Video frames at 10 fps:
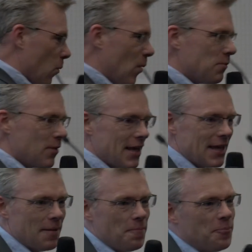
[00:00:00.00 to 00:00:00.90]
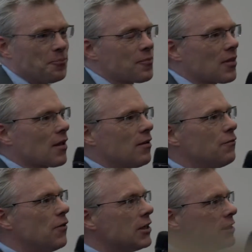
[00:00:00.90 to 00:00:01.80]
when we
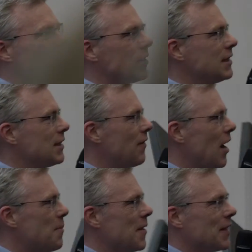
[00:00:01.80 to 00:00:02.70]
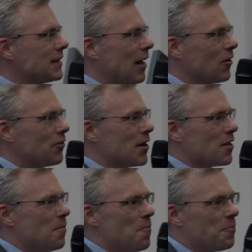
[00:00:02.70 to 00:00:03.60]
first started developing this
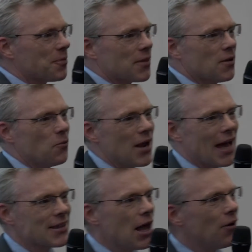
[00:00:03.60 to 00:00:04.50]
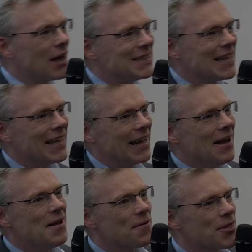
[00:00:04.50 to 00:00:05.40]
algorithm, we had no
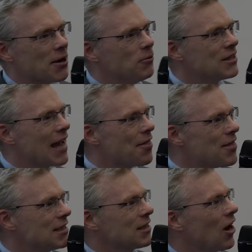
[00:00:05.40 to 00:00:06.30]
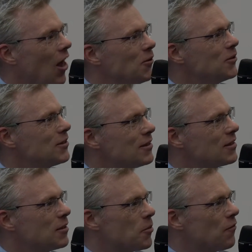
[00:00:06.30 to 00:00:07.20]
idea that it would get this close
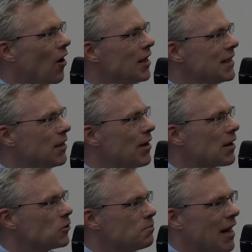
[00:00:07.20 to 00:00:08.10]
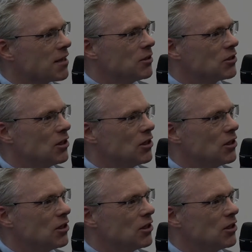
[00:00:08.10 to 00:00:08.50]
to providing a records management